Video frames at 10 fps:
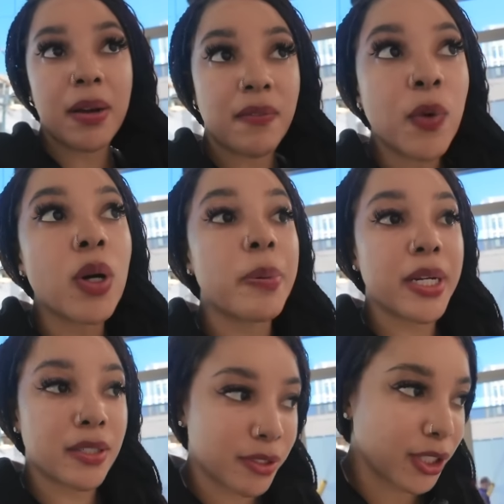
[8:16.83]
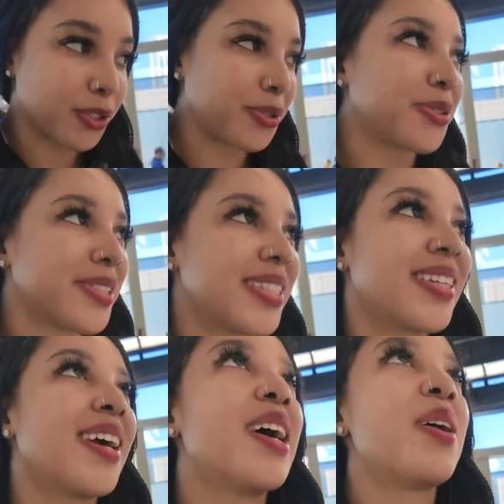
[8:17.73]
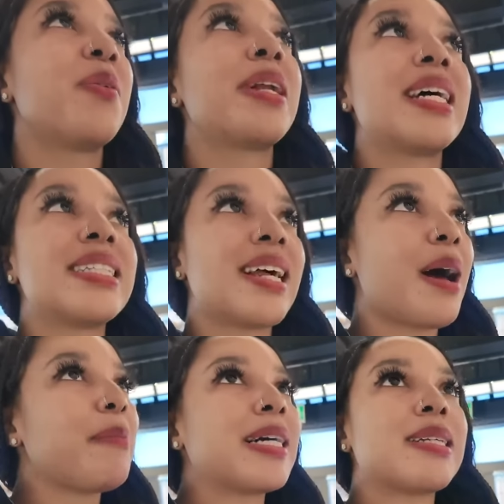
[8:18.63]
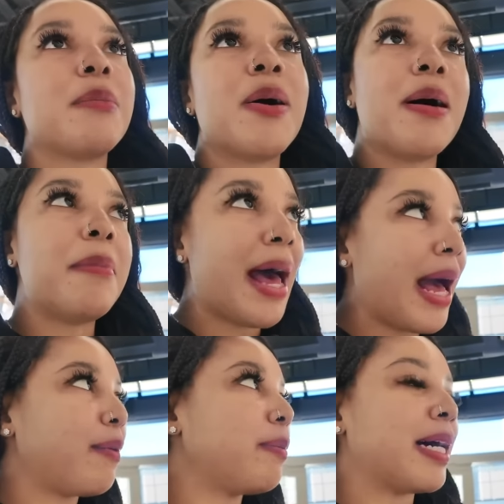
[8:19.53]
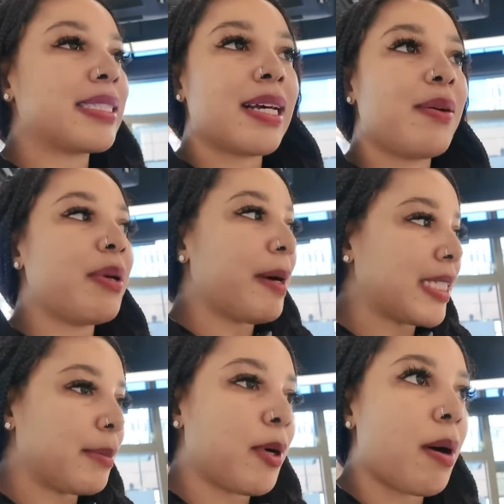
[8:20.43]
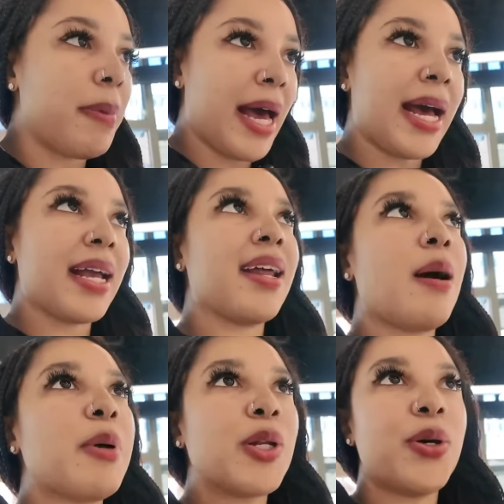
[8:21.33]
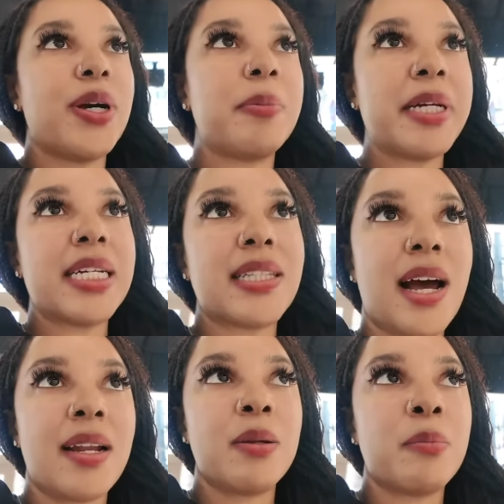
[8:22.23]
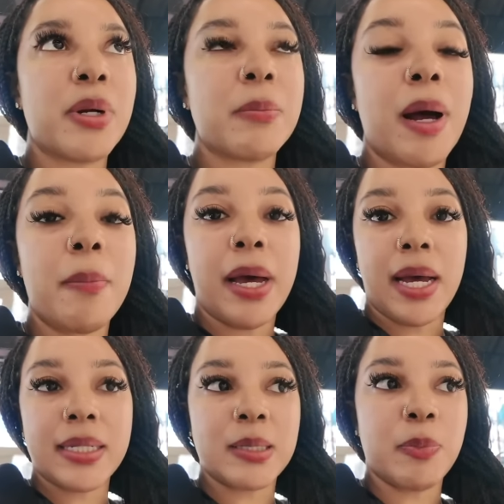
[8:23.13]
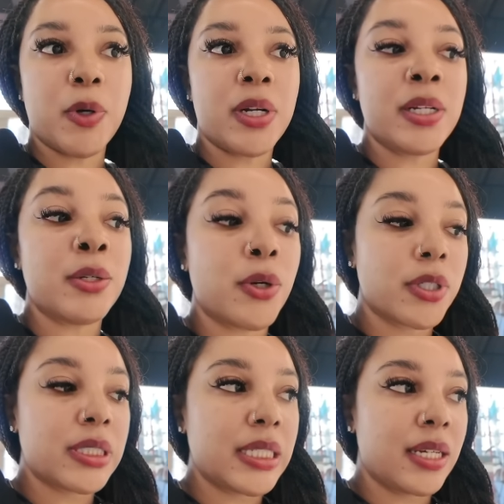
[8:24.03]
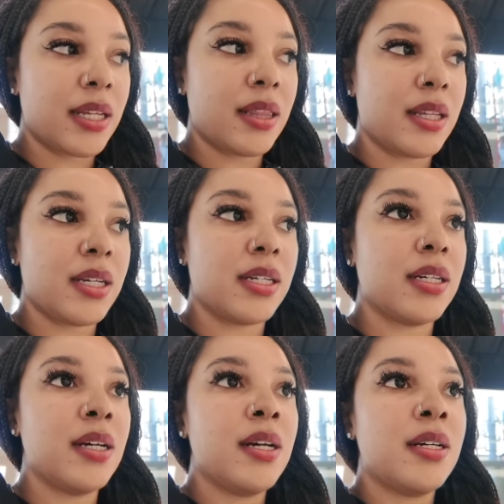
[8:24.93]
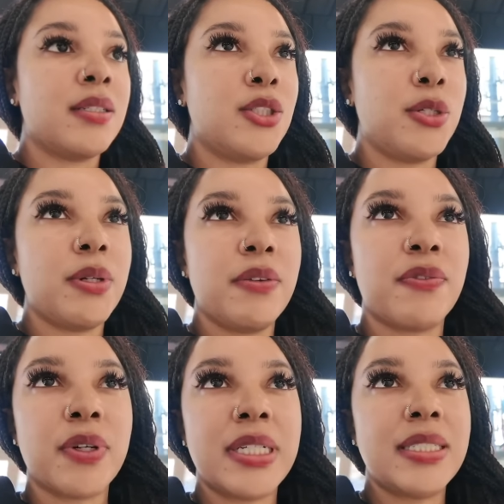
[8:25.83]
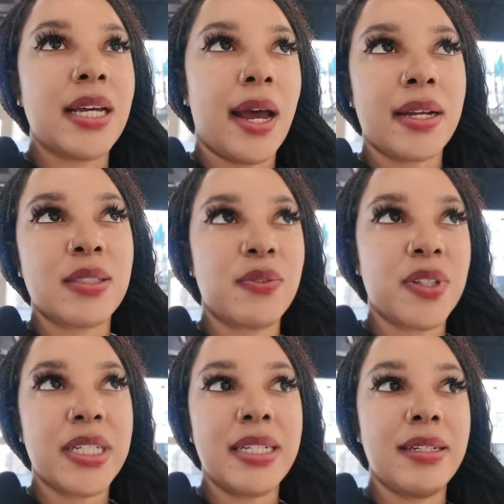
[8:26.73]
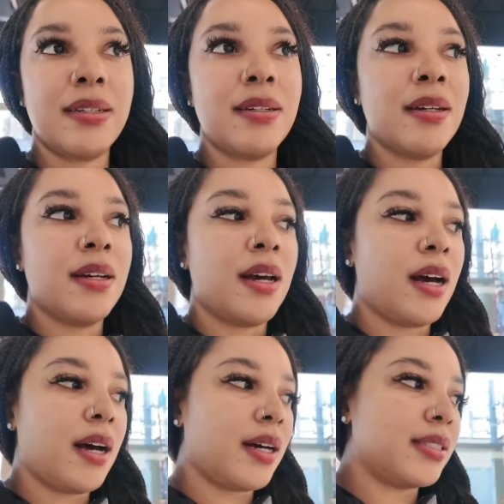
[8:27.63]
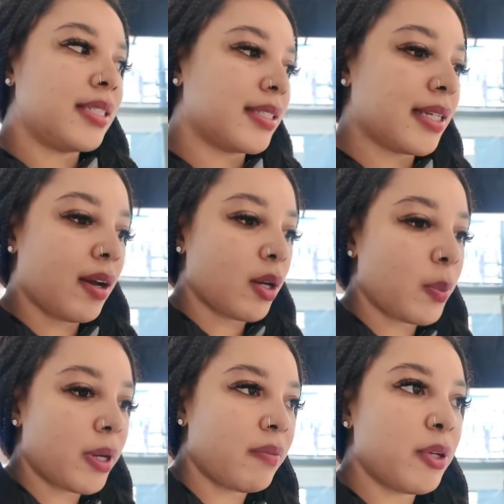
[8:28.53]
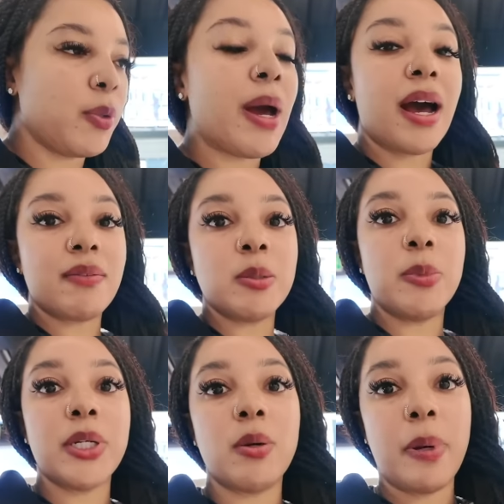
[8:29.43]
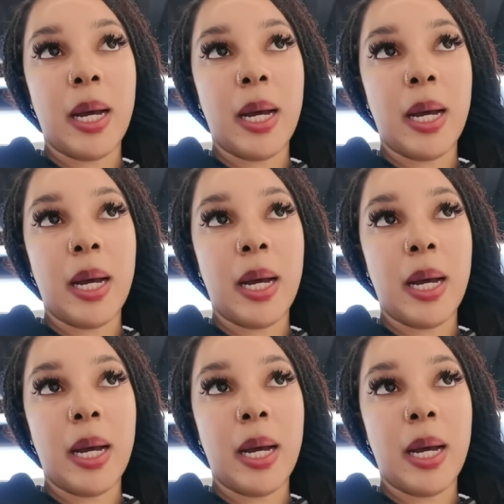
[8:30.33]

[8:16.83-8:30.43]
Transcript: buying 4 pair of shoes. When I said I'm about to blow a bag, we about to blow a bag. And I'm annoyed because I didn't bring my passport. And in order to get the duty-free, tax-free discount or whatever, you have to bring your